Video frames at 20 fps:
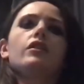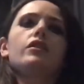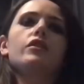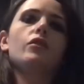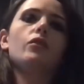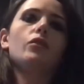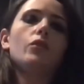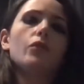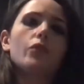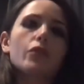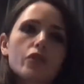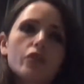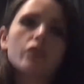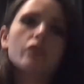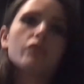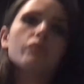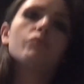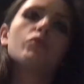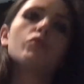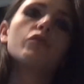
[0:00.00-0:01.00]
the
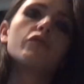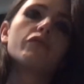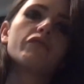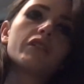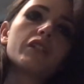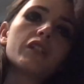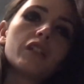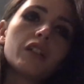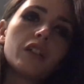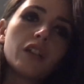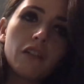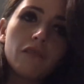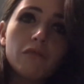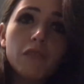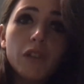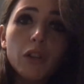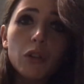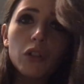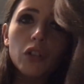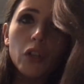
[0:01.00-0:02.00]
awesome movie
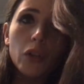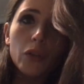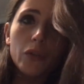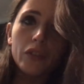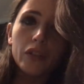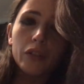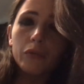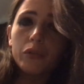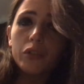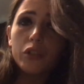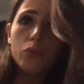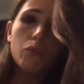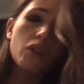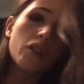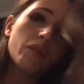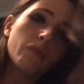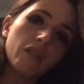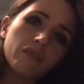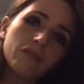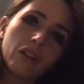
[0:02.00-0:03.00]
Fear and Loathing, which is
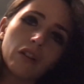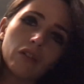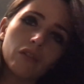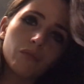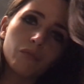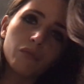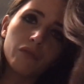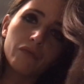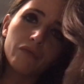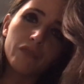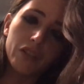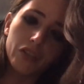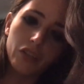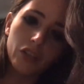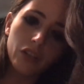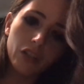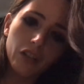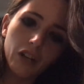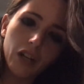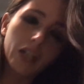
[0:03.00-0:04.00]
one of my favorite
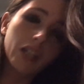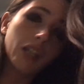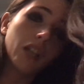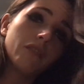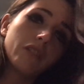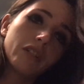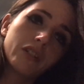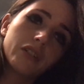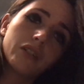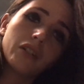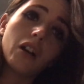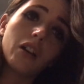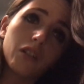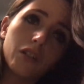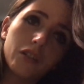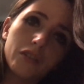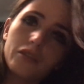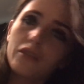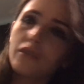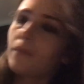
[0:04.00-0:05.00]
movies. I love it a
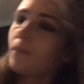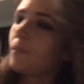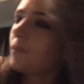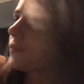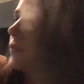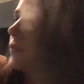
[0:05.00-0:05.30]
lot.